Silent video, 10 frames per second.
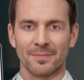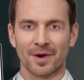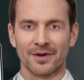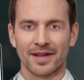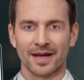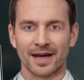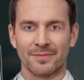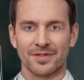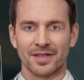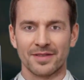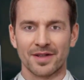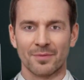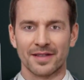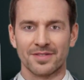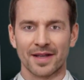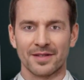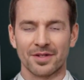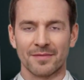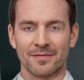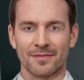of the Part A MCQS
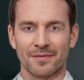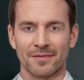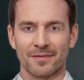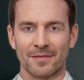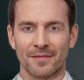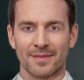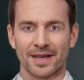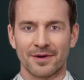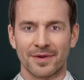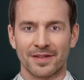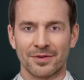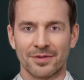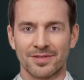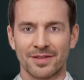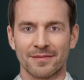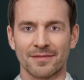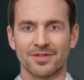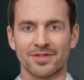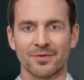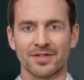section. Key features.
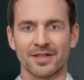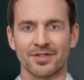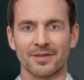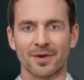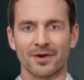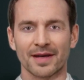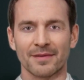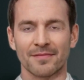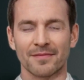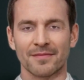Strategic learning.